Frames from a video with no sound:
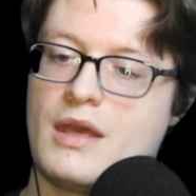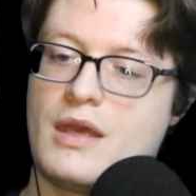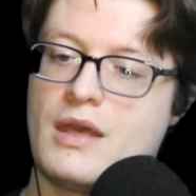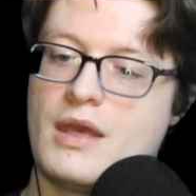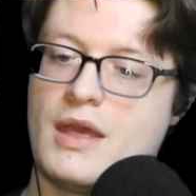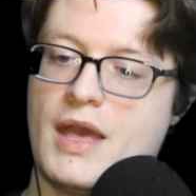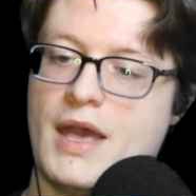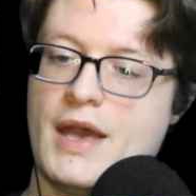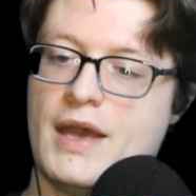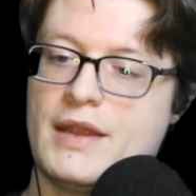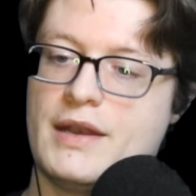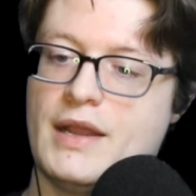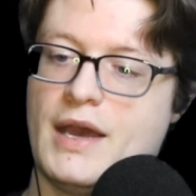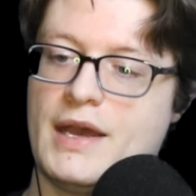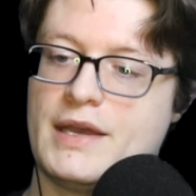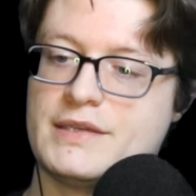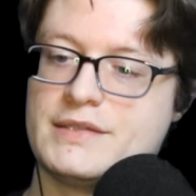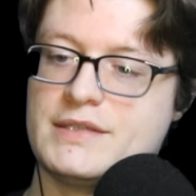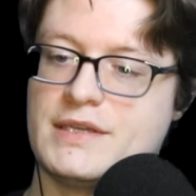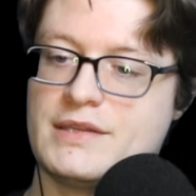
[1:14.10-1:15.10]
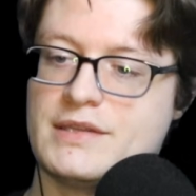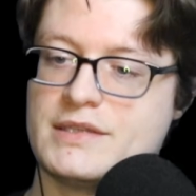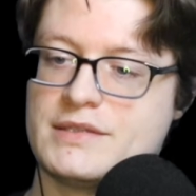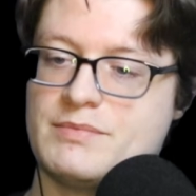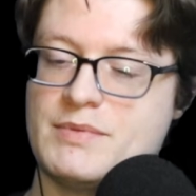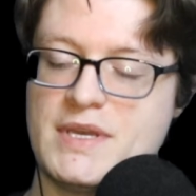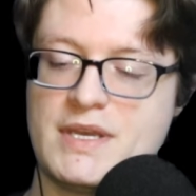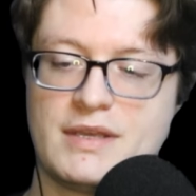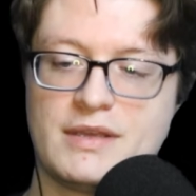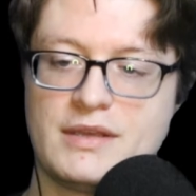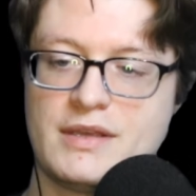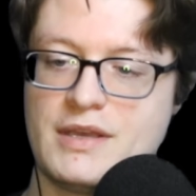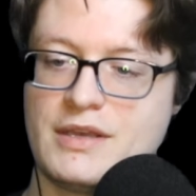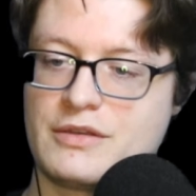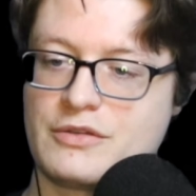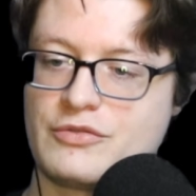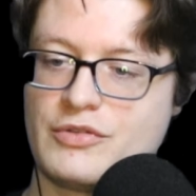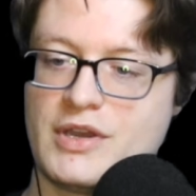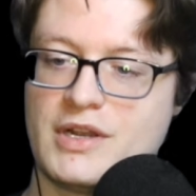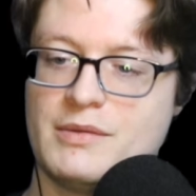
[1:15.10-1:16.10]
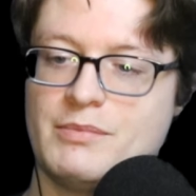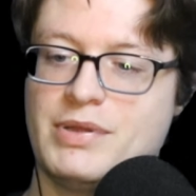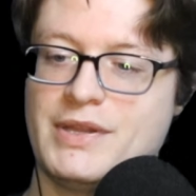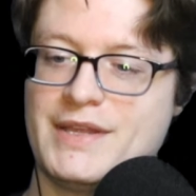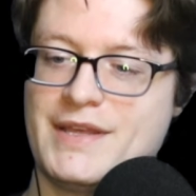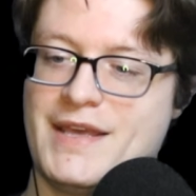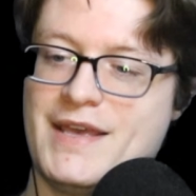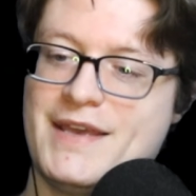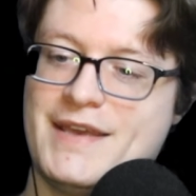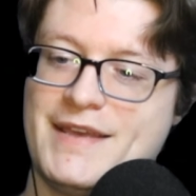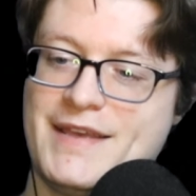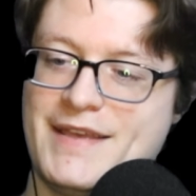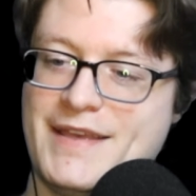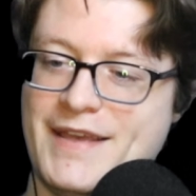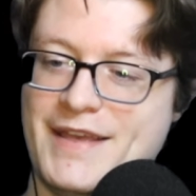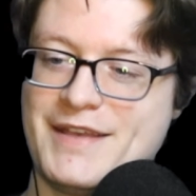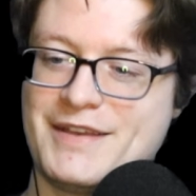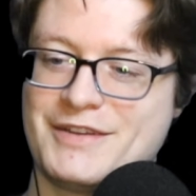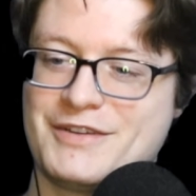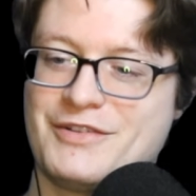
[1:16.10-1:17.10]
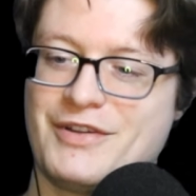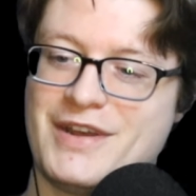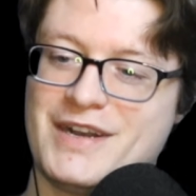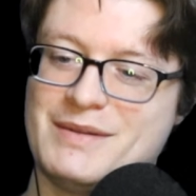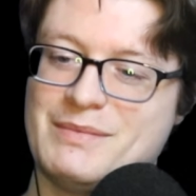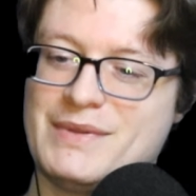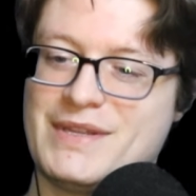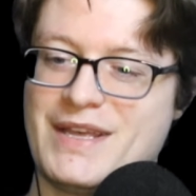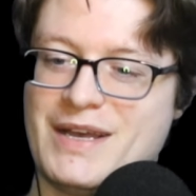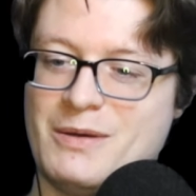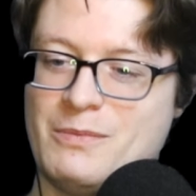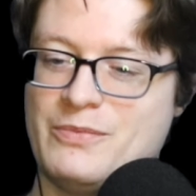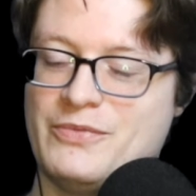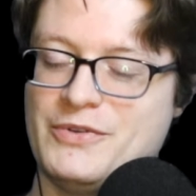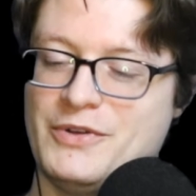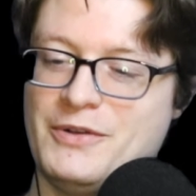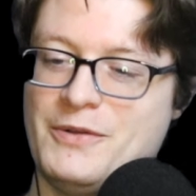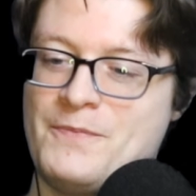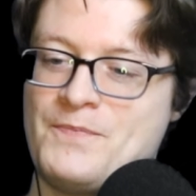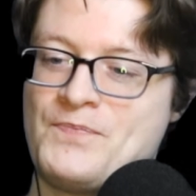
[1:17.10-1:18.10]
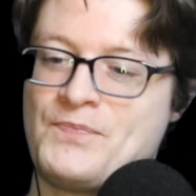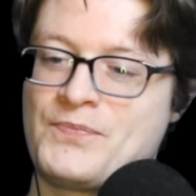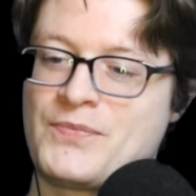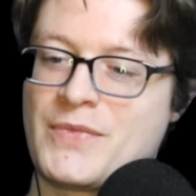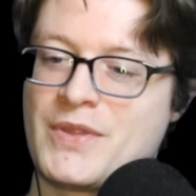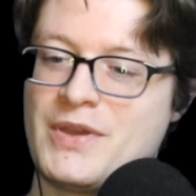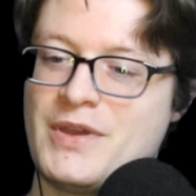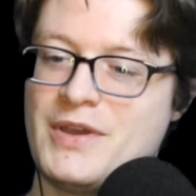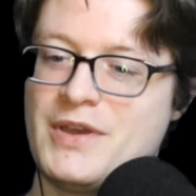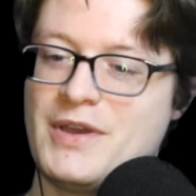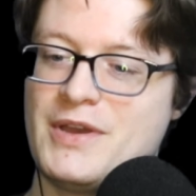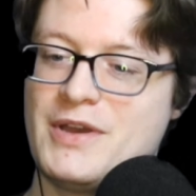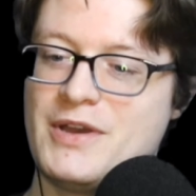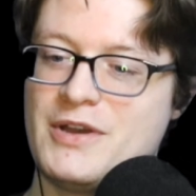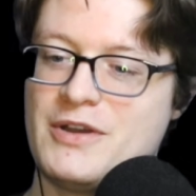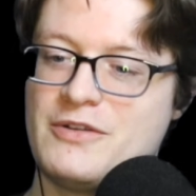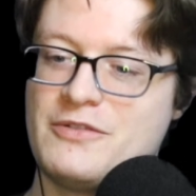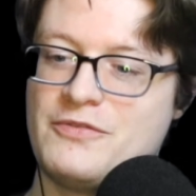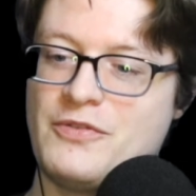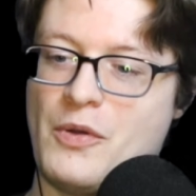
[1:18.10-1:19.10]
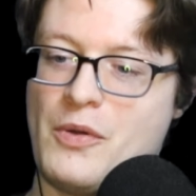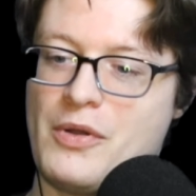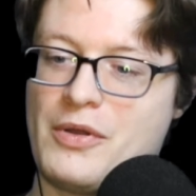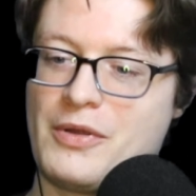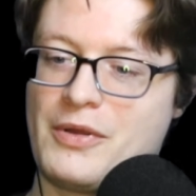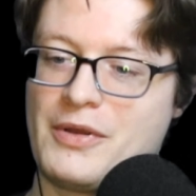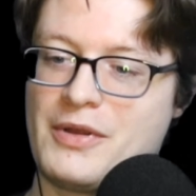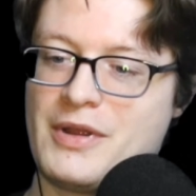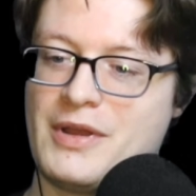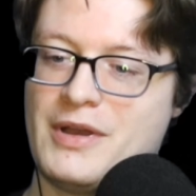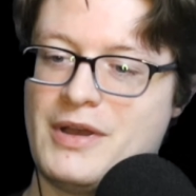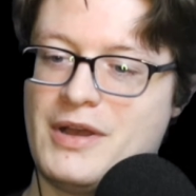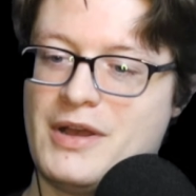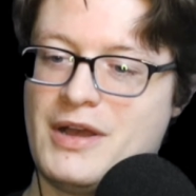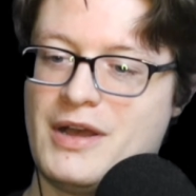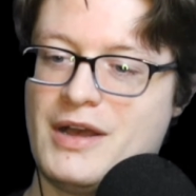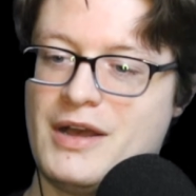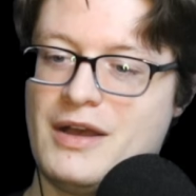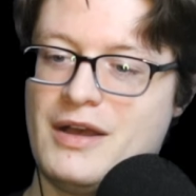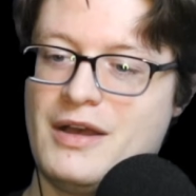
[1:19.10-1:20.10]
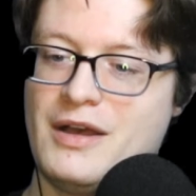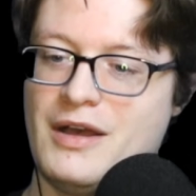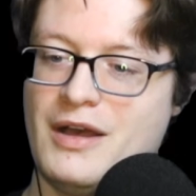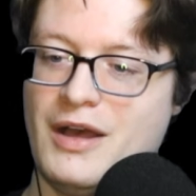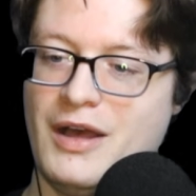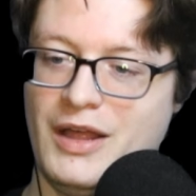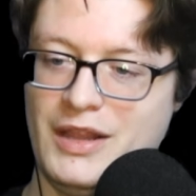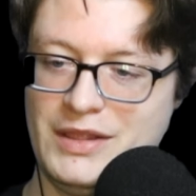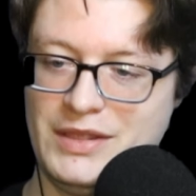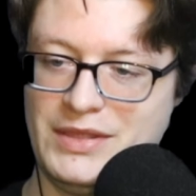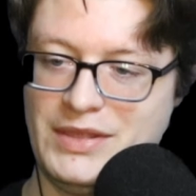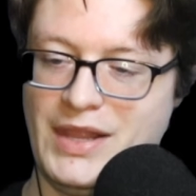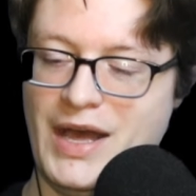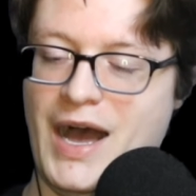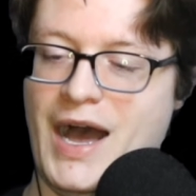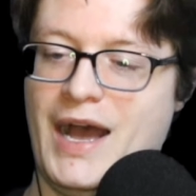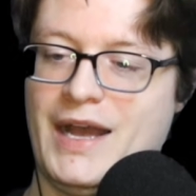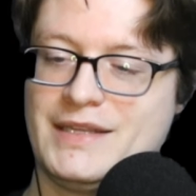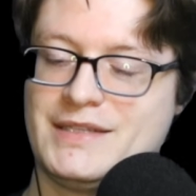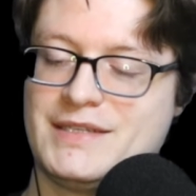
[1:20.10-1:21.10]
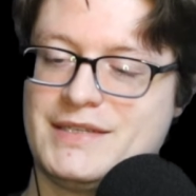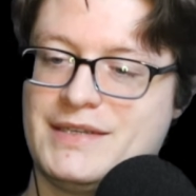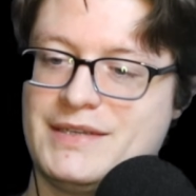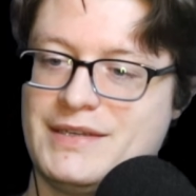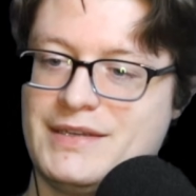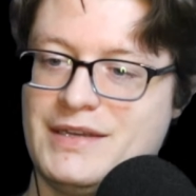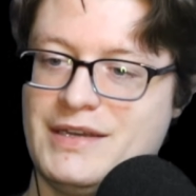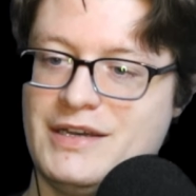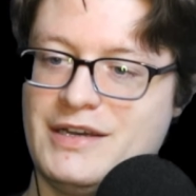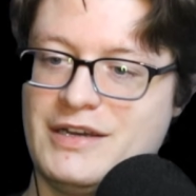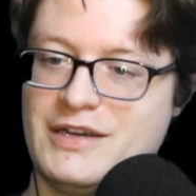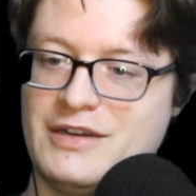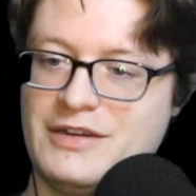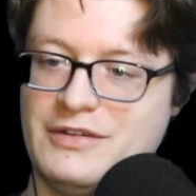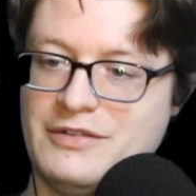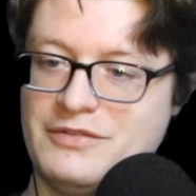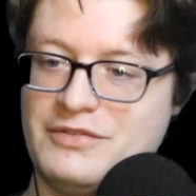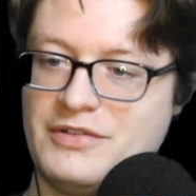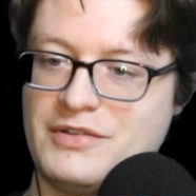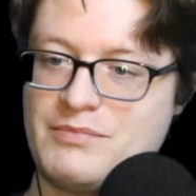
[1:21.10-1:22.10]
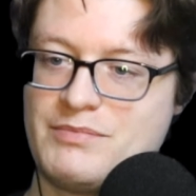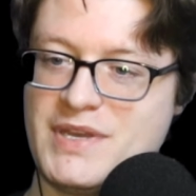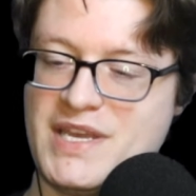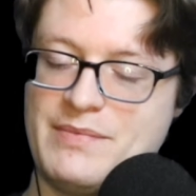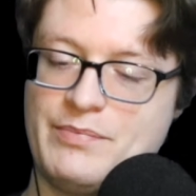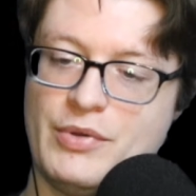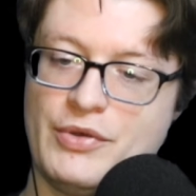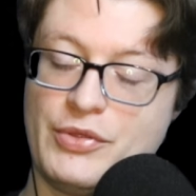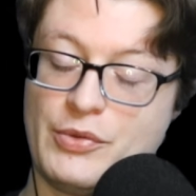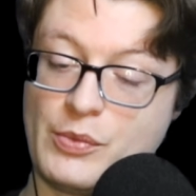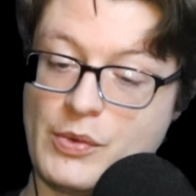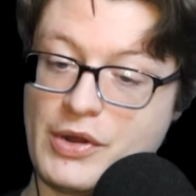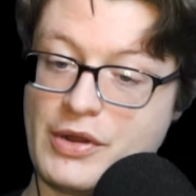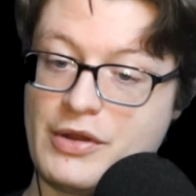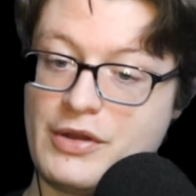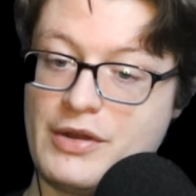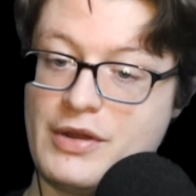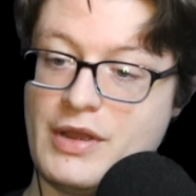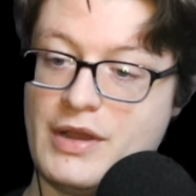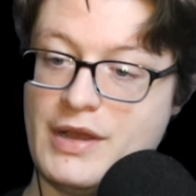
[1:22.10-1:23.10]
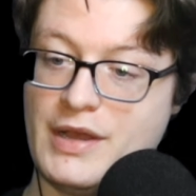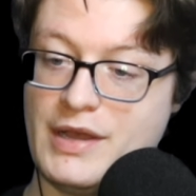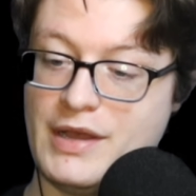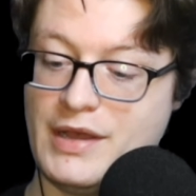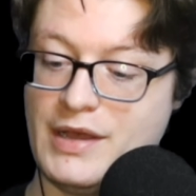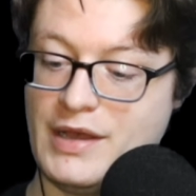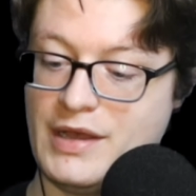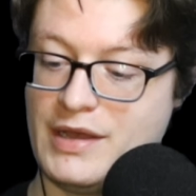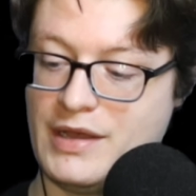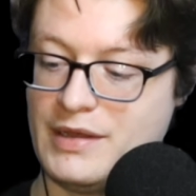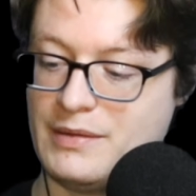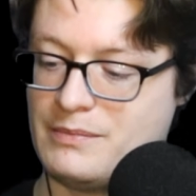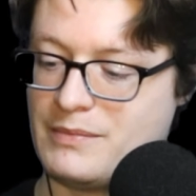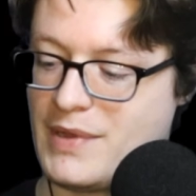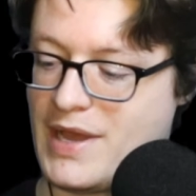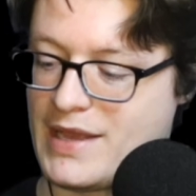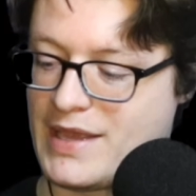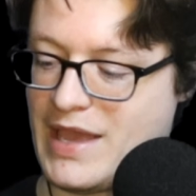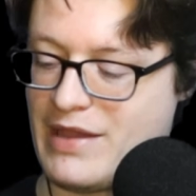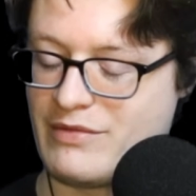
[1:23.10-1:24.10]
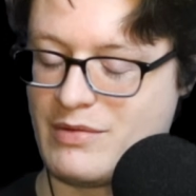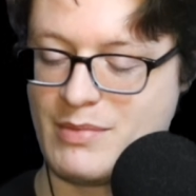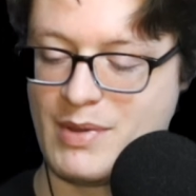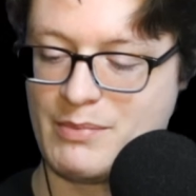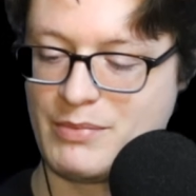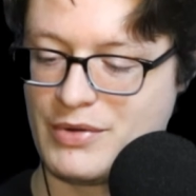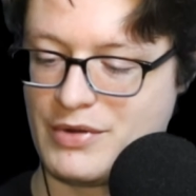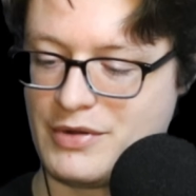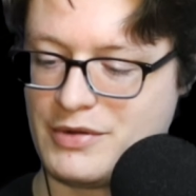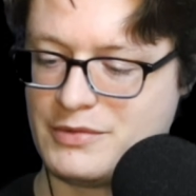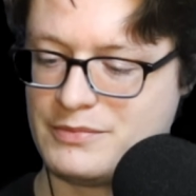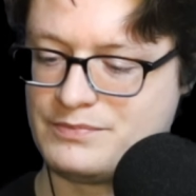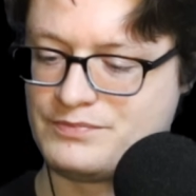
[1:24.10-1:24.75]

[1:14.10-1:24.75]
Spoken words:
And I see this being incredibly helpful for a lot of people. There were, I can't remember